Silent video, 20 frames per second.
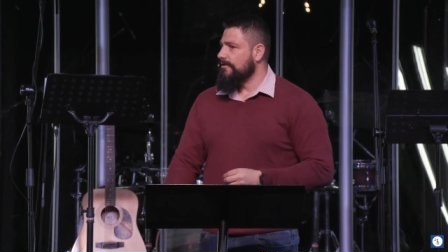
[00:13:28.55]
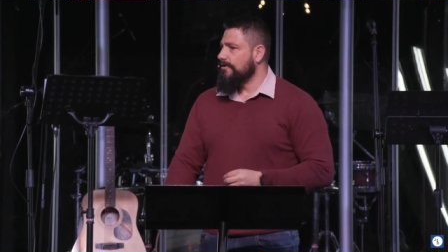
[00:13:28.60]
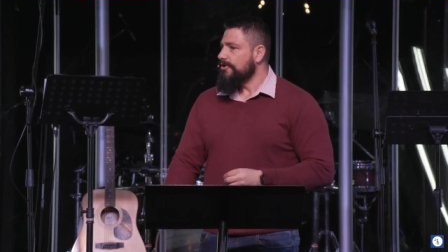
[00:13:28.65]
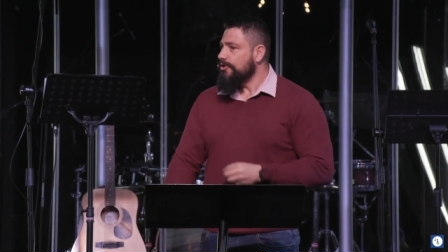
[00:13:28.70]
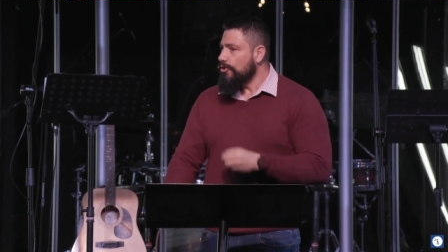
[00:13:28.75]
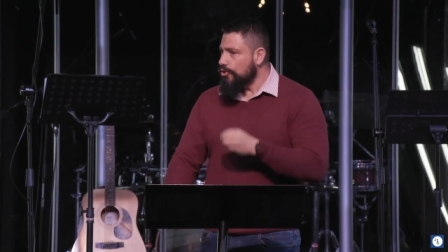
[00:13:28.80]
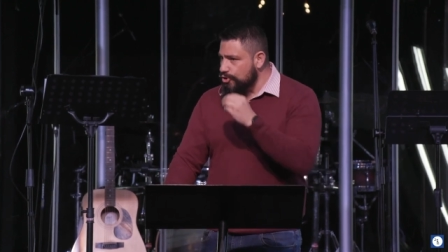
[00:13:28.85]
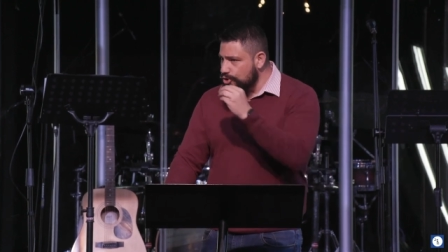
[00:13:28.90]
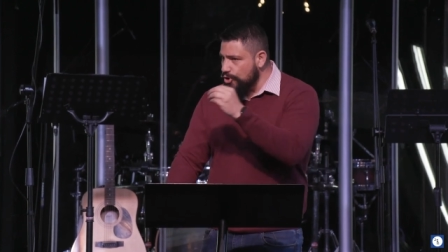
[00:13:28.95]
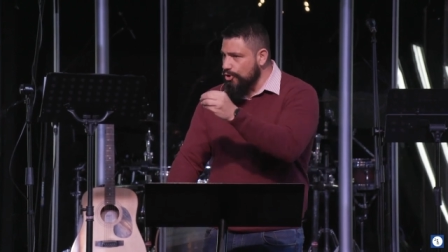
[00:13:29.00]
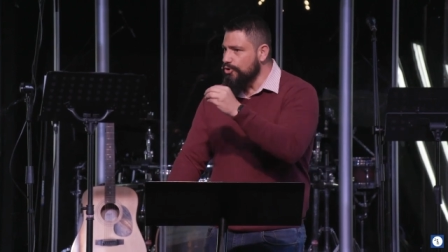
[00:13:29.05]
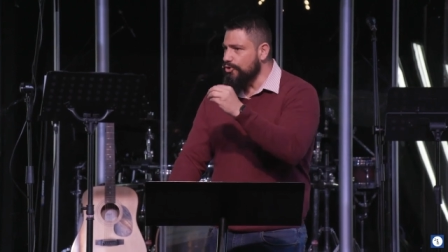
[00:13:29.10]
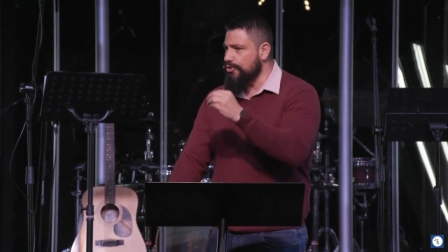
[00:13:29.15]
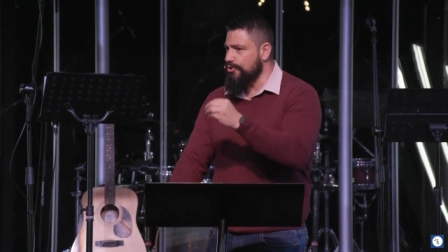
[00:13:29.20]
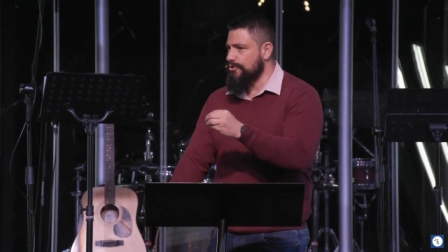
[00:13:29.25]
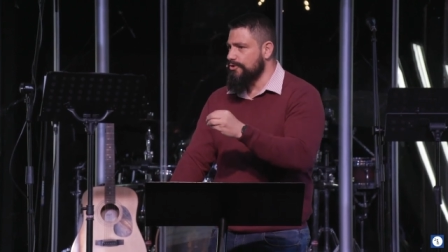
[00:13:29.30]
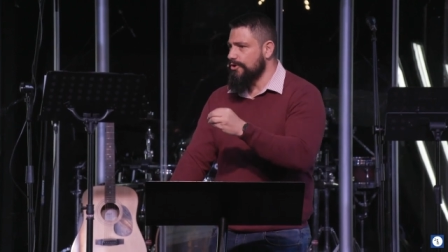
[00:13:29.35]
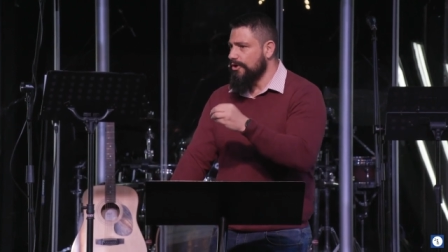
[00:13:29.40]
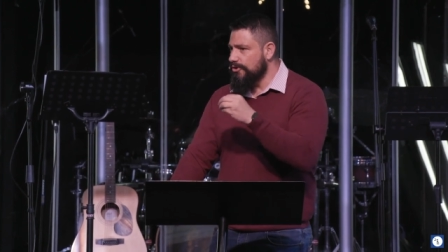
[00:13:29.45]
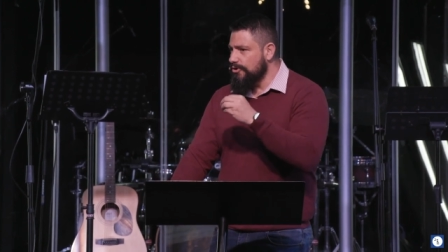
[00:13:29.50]
You
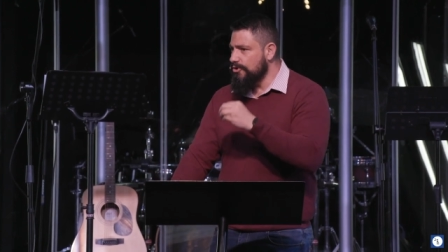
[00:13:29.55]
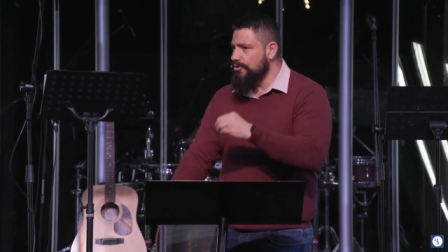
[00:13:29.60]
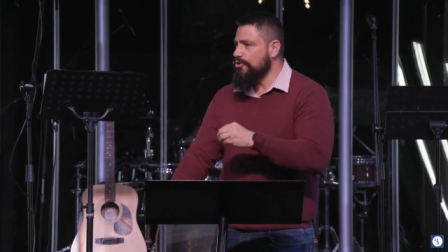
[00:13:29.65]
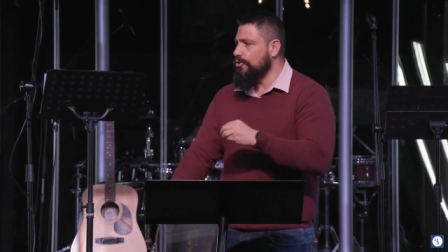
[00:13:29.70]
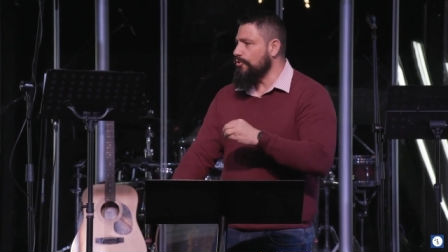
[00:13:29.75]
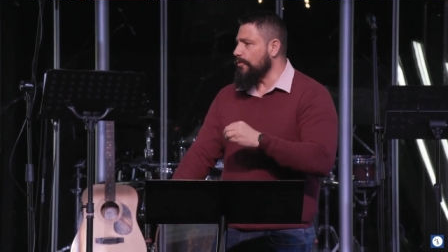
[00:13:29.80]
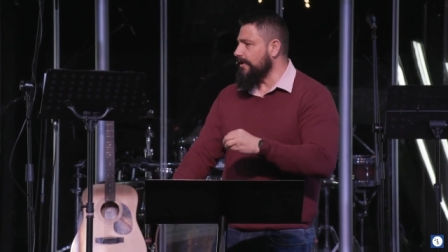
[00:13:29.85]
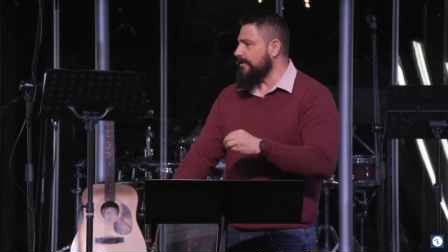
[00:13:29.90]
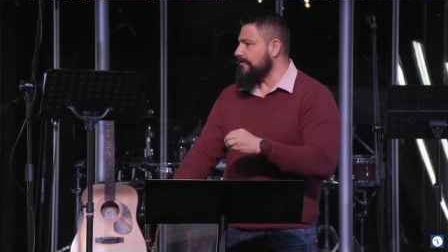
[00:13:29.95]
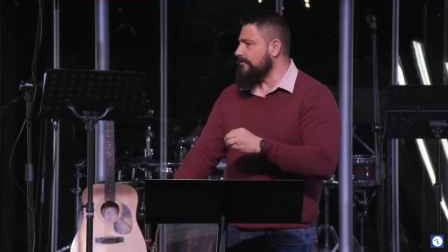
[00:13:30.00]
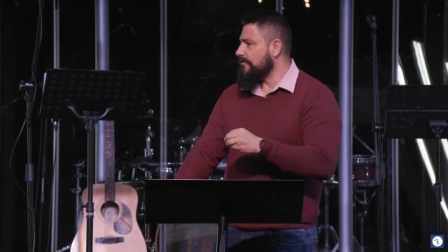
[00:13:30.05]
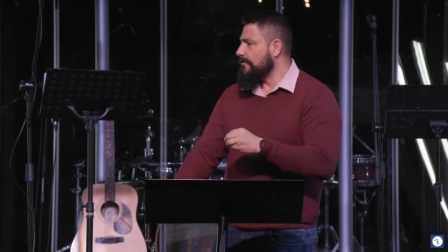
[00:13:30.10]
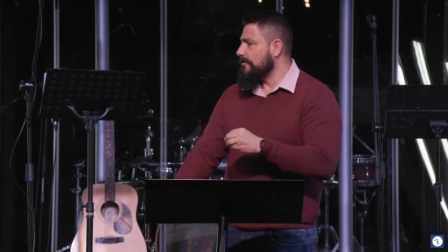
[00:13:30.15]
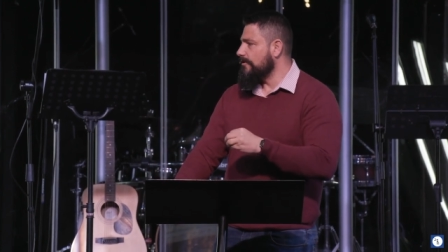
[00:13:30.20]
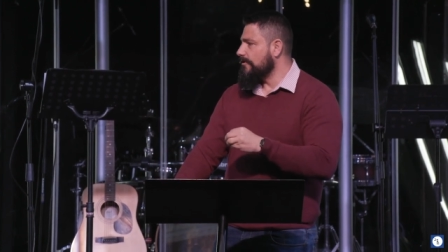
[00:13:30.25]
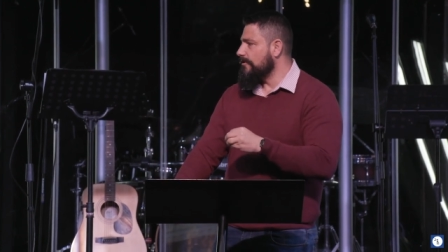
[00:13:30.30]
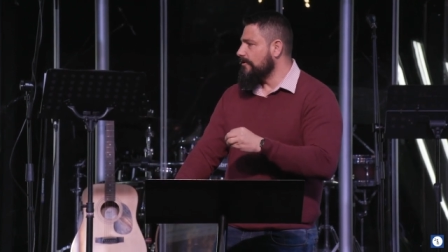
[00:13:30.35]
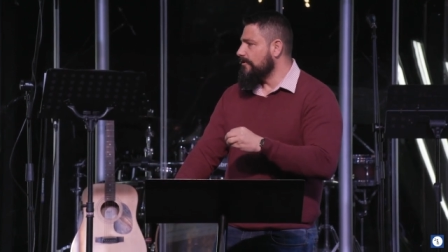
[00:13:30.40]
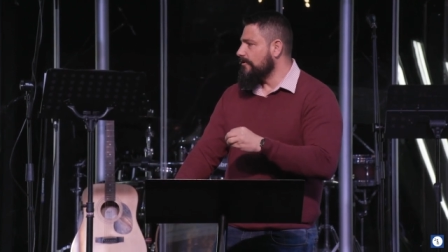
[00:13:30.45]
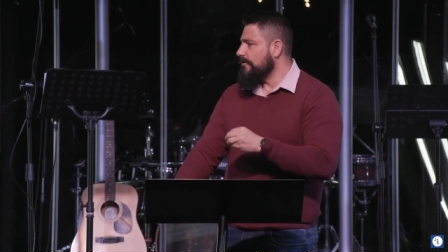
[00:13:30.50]
choose to do it.
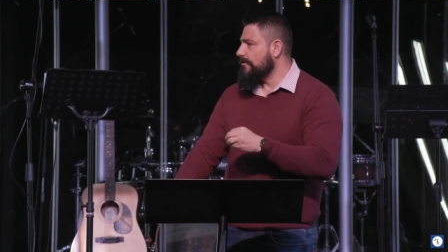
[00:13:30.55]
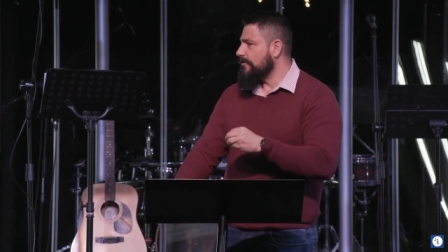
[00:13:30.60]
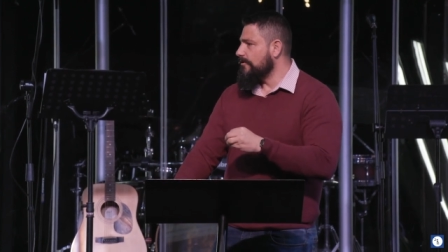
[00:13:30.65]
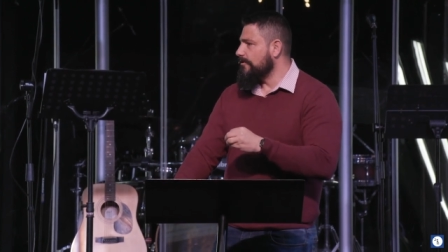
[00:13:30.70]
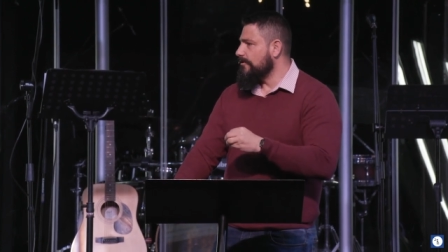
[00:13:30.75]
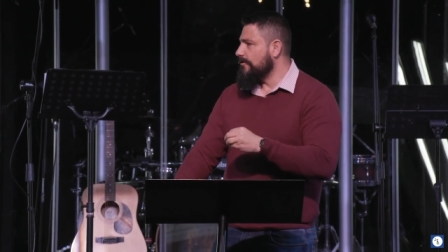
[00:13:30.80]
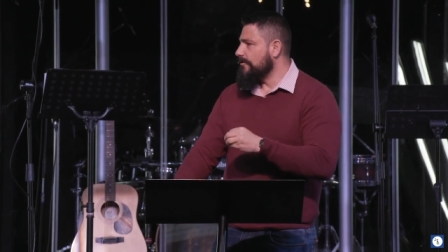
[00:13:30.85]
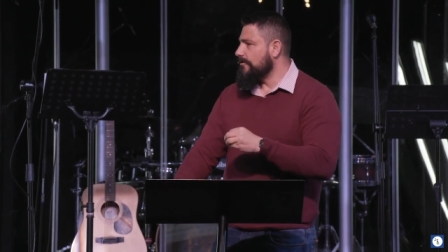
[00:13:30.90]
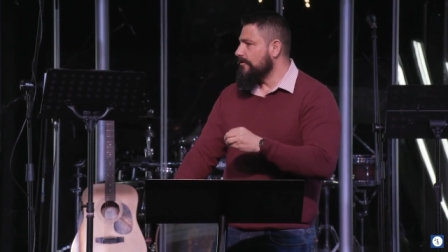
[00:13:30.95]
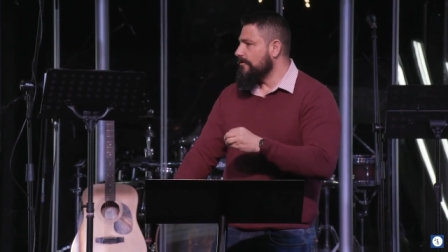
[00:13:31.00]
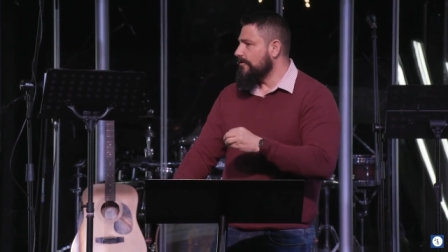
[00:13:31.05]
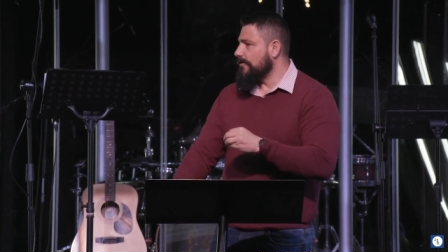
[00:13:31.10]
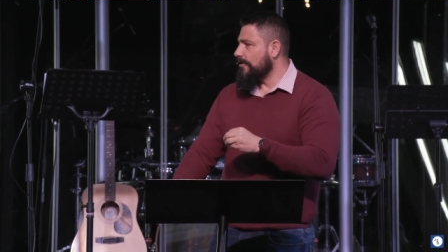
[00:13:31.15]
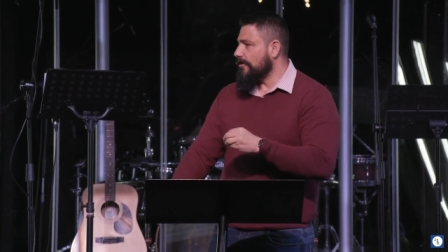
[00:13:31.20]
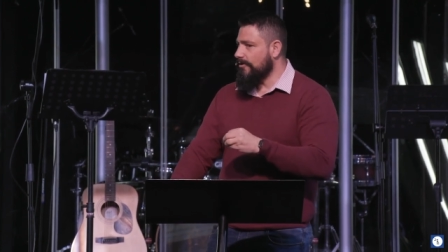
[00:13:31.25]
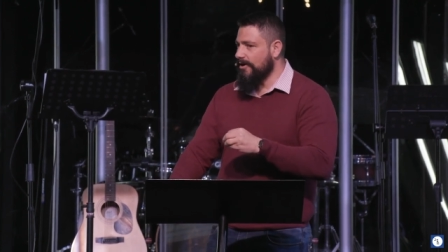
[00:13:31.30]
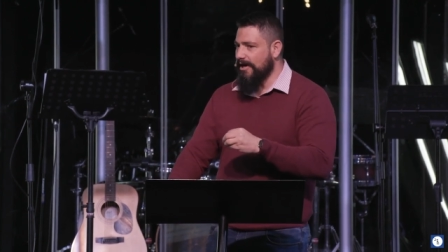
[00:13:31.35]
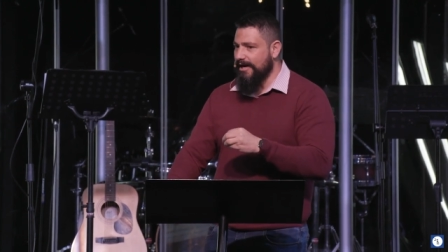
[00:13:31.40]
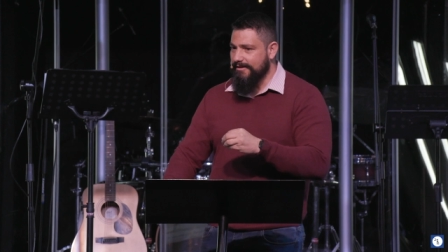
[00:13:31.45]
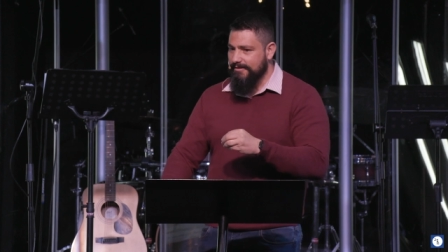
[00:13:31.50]
All
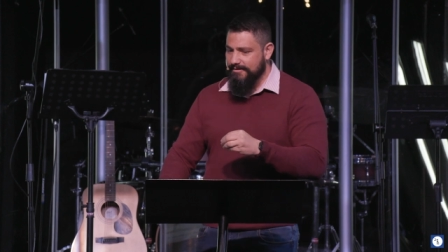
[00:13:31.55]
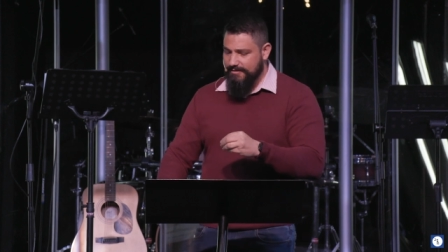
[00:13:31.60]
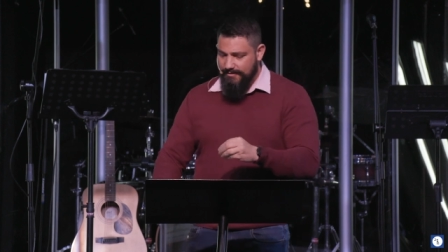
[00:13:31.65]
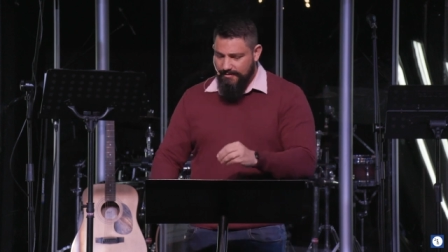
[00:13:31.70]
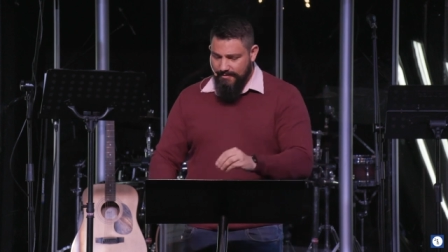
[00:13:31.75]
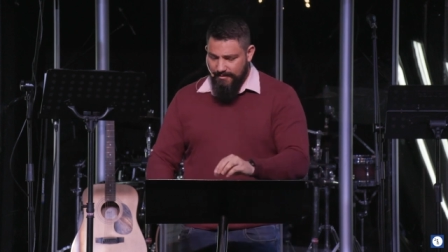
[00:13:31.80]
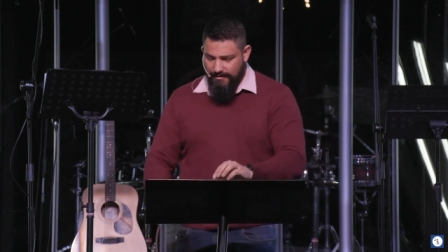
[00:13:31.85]
right?